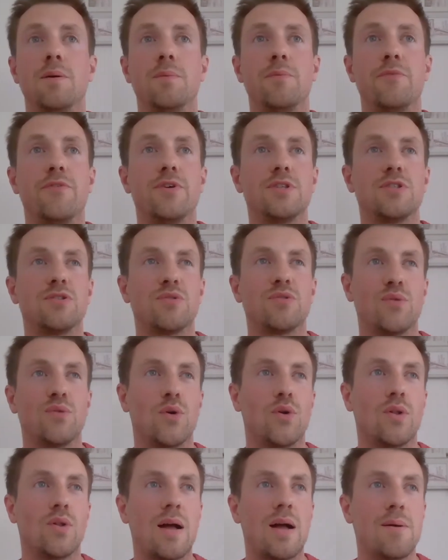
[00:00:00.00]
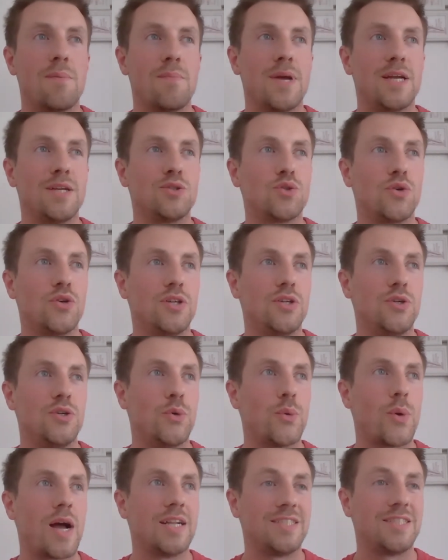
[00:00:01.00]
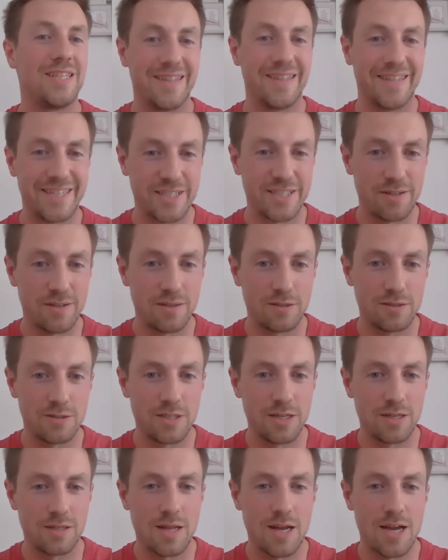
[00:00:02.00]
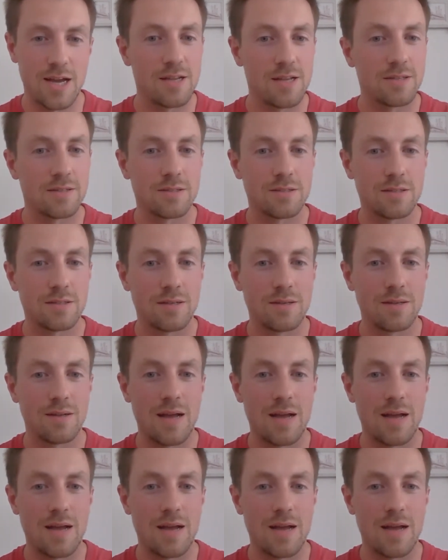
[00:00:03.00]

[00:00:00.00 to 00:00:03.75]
First of all, make sure you actually listen to your clients,